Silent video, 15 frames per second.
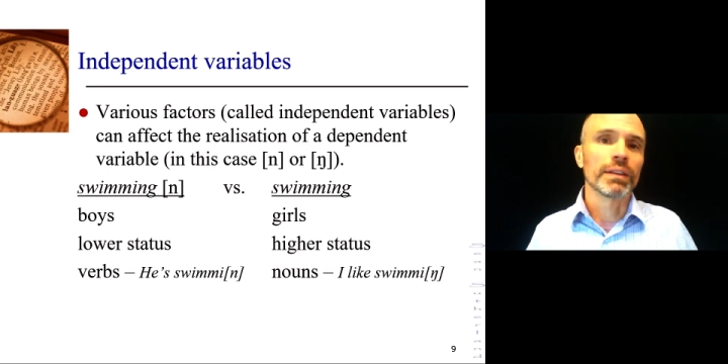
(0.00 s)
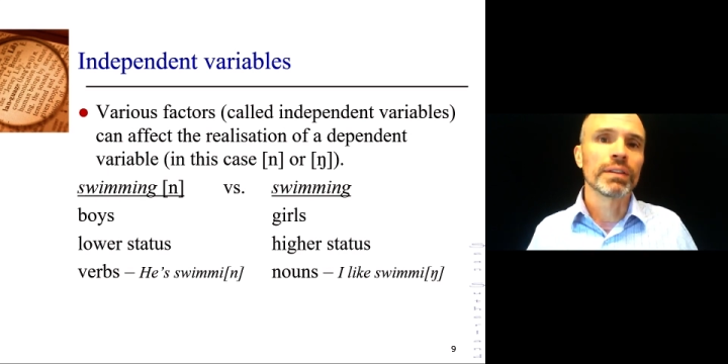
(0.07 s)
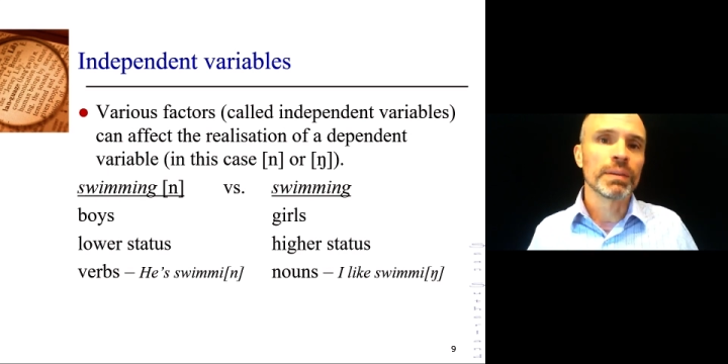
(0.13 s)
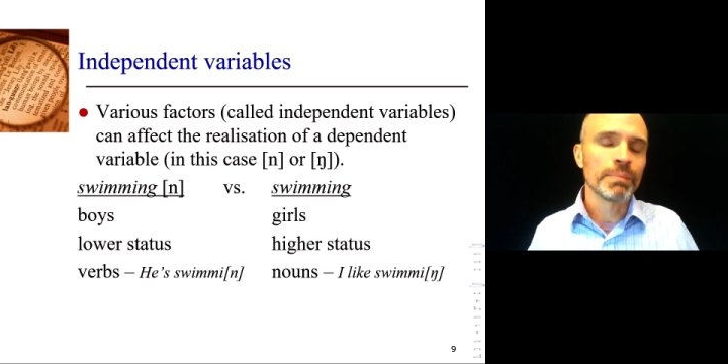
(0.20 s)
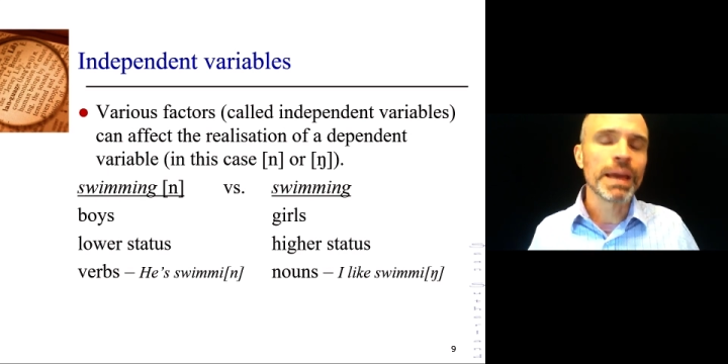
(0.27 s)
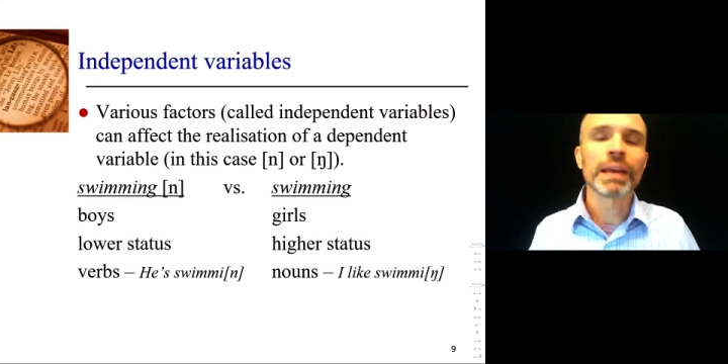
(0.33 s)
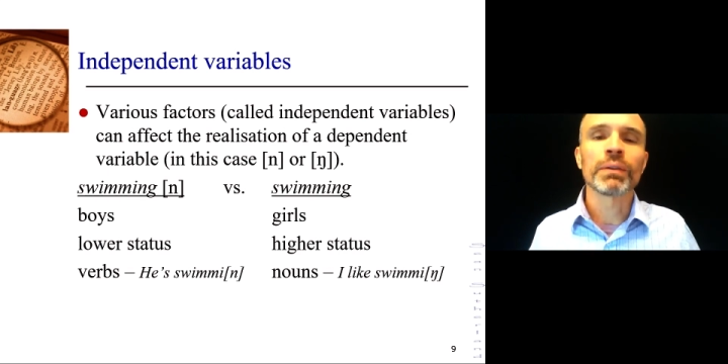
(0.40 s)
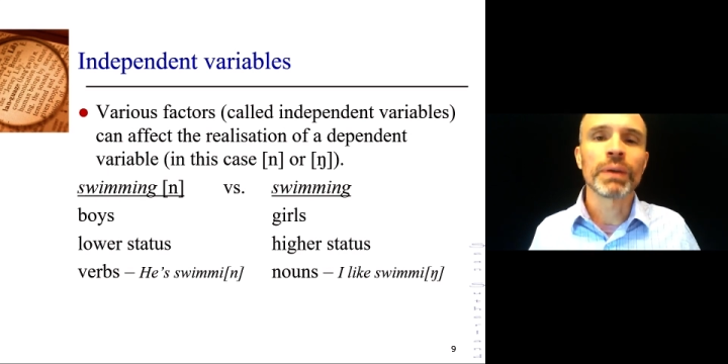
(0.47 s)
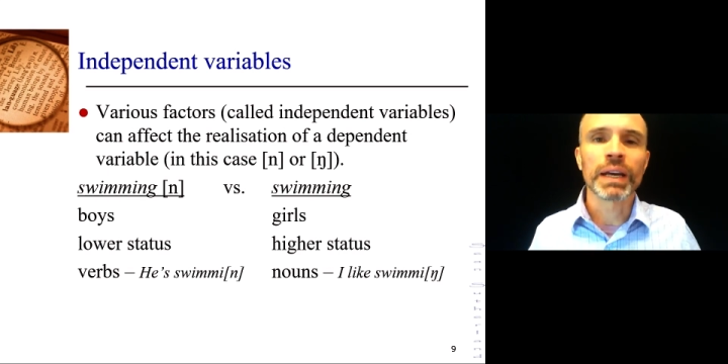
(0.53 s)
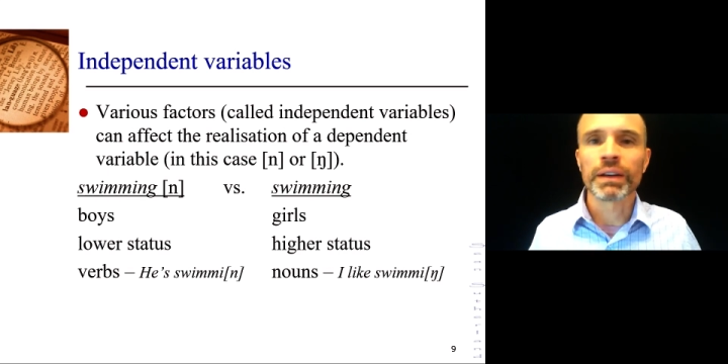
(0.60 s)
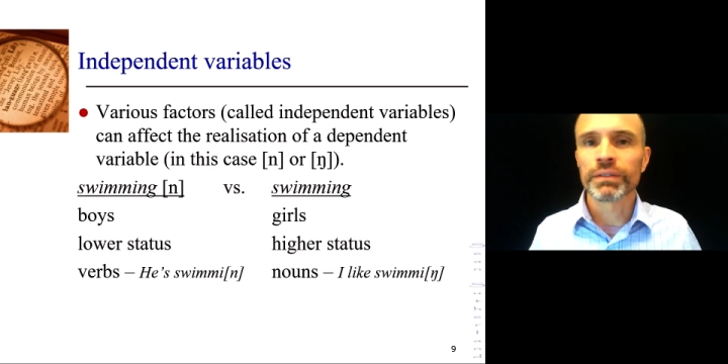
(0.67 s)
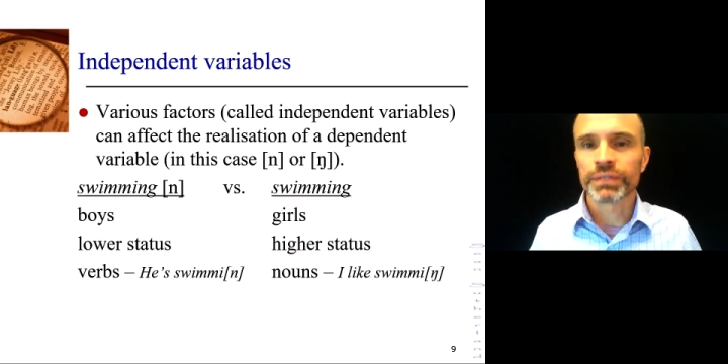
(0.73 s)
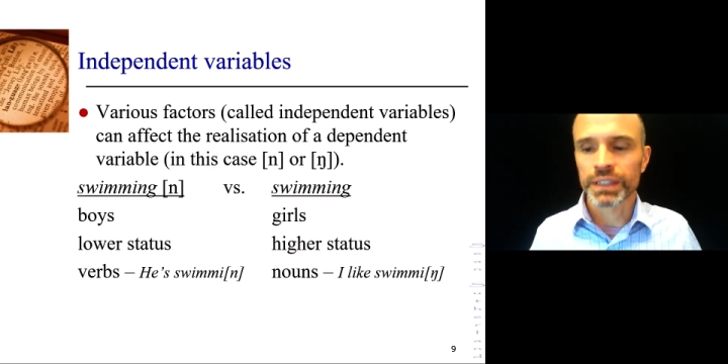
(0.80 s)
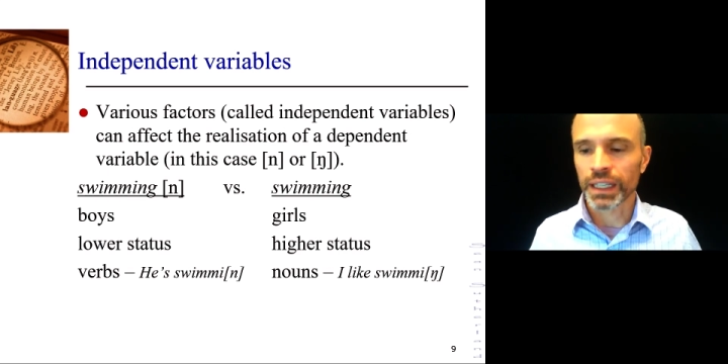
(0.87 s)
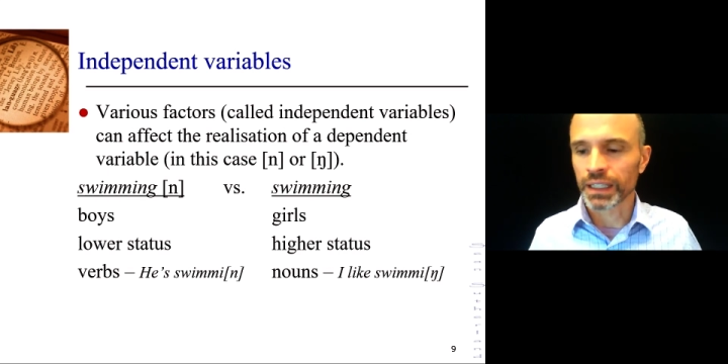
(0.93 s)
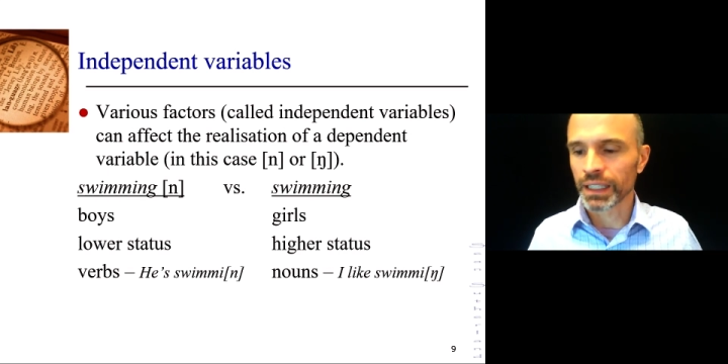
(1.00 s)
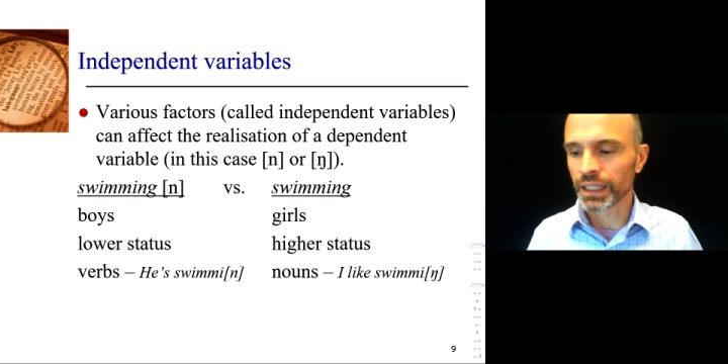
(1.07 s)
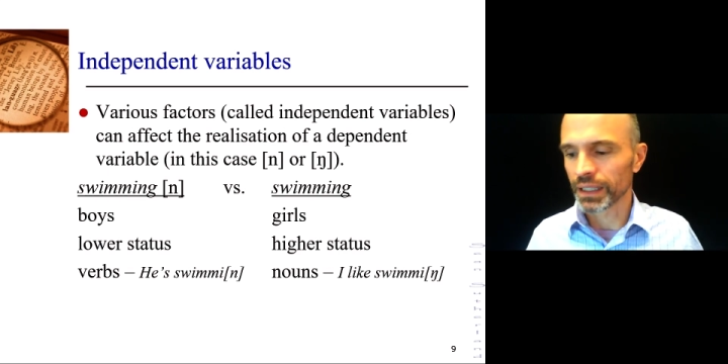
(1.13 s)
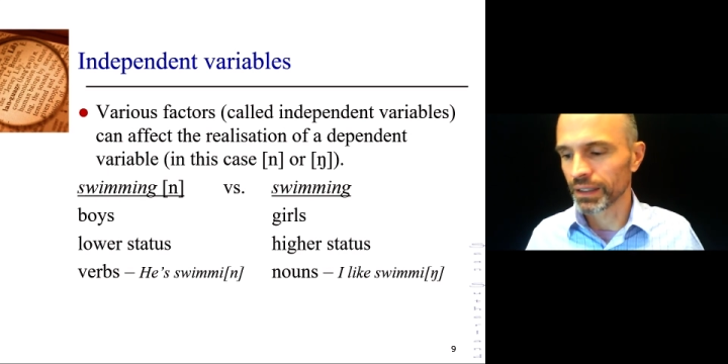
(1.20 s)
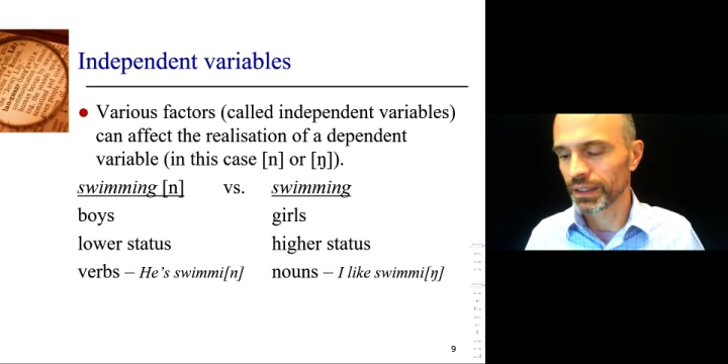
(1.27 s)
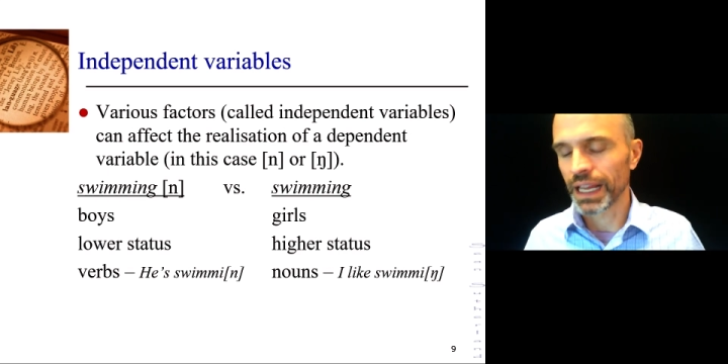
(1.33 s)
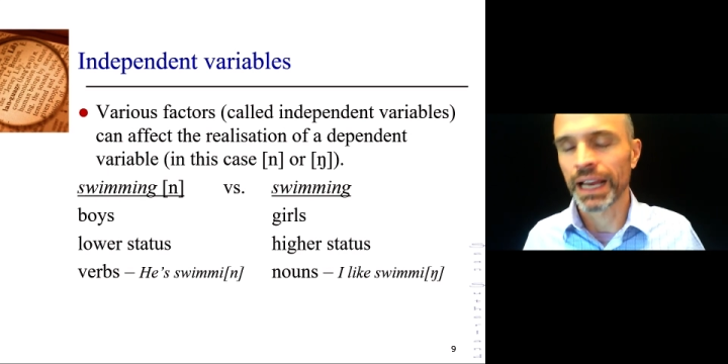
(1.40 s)
The main way of
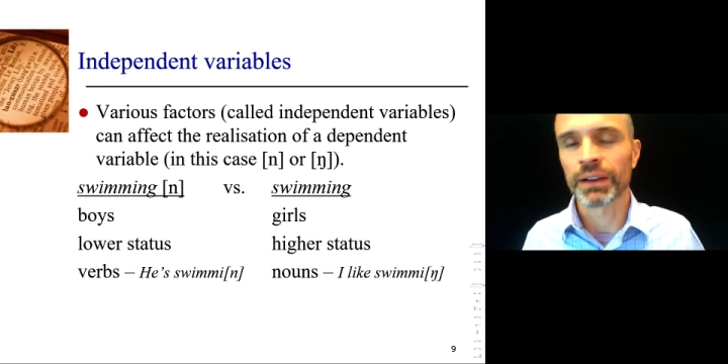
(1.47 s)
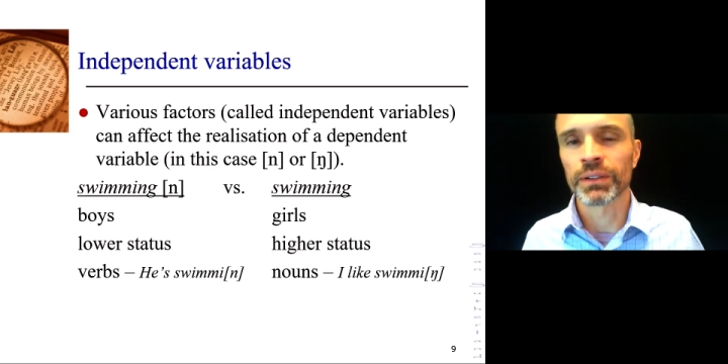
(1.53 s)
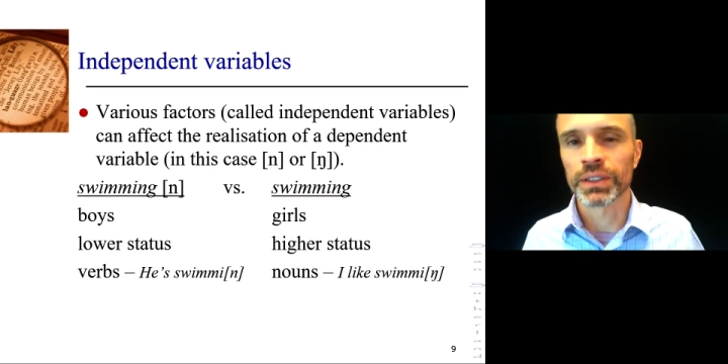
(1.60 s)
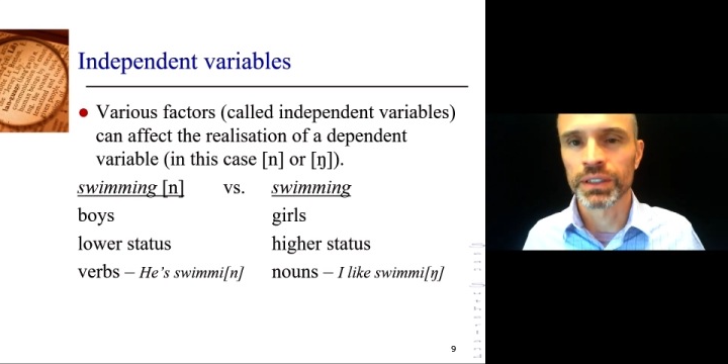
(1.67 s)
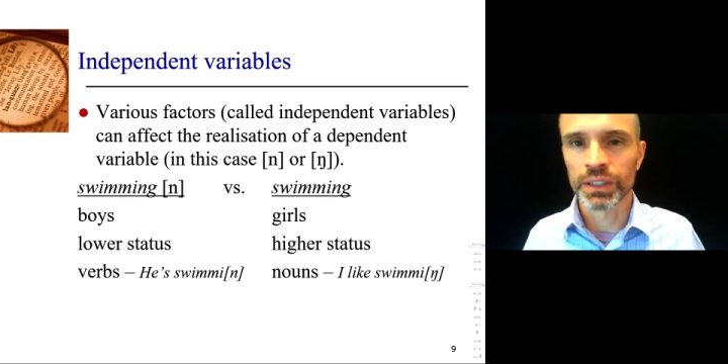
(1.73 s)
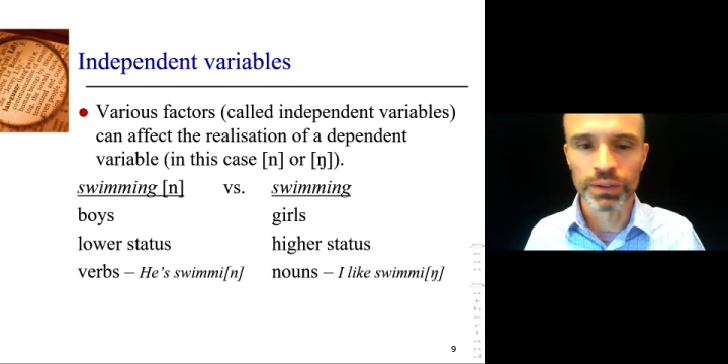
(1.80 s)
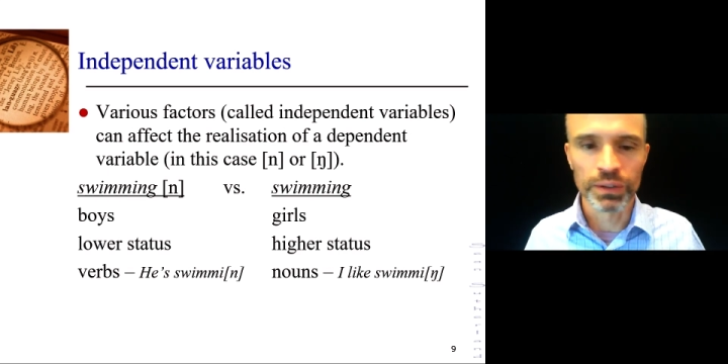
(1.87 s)
studying language